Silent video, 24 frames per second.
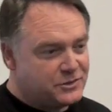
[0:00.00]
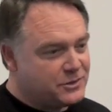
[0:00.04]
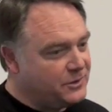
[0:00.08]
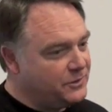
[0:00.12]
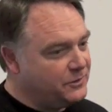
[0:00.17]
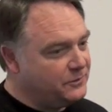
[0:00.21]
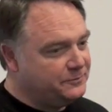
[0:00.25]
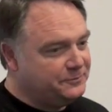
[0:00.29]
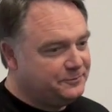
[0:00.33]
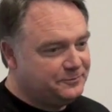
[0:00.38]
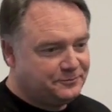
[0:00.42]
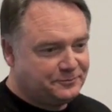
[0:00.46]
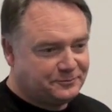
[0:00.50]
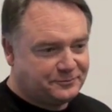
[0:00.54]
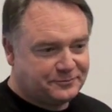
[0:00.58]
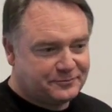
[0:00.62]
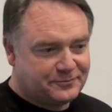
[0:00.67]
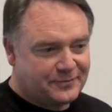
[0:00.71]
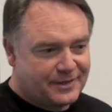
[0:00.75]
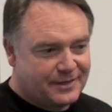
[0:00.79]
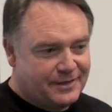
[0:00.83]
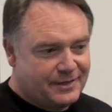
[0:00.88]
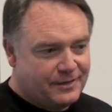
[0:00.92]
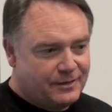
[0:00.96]
So
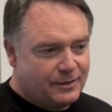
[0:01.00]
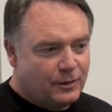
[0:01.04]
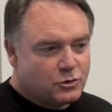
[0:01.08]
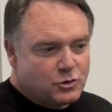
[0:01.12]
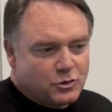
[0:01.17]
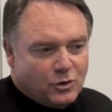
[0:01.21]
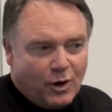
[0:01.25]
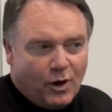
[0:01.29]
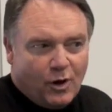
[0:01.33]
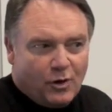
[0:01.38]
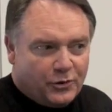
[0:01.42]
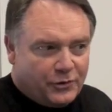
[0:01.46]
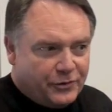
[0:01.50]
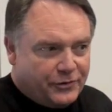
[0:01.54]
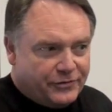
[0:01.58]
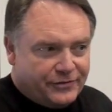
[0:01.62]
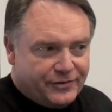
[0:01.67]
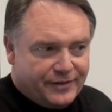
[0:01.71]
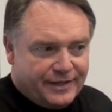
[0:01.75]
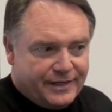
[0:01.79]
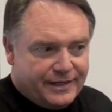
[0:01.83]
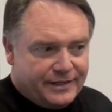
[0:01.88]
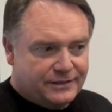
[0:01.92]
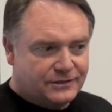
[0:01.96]
those are all
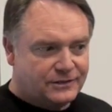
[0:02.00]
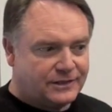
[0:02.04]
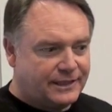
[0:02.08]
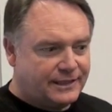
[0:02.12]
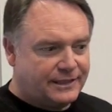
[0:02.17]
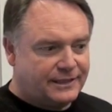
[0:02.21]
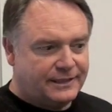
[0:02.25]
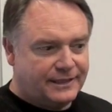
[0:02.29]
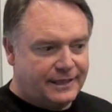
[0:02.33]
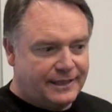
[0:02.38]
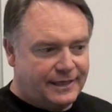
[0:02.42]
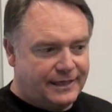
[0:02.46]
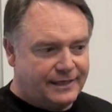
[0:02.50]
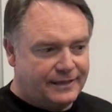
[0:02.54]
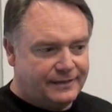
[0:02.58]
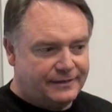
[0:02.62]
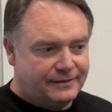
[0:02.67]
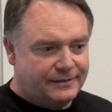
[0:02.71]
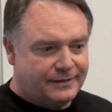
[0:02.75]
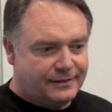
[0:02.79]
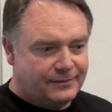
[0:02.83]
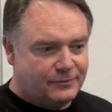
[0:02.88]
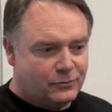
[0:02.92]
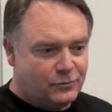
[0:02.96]
good things,
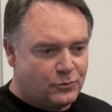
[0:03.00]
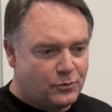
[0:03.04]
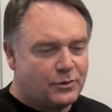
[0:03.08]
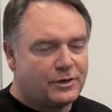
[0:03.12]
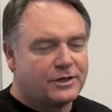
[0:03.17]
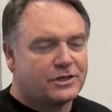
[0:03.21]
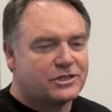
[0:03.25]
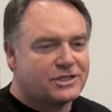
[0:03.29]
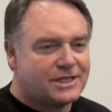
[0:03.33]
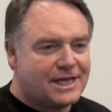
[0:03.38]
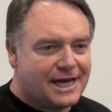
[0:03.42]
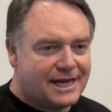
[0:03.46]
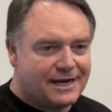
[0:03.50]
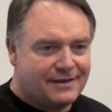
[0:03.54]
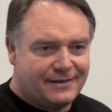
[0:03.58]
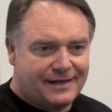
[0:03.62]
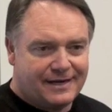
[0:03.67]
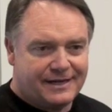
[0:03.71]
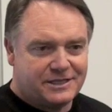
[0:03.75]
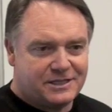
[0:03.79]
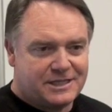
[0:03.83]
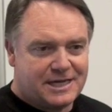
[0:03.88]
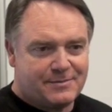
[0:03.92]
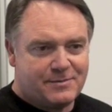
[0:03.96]
and we're excited
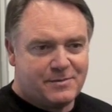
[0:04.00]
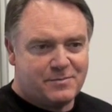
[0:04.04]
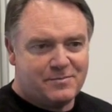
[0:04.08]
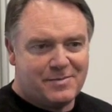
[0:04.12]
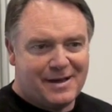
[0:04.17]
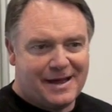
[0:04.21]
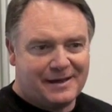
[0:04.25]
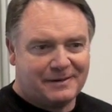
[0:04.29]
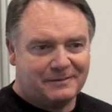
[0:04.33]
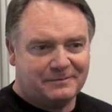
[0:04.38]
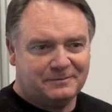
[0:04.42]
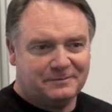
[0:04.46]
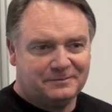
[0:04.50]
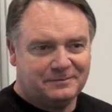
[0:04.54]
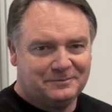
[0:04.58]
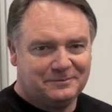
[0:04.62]
that he's coming back.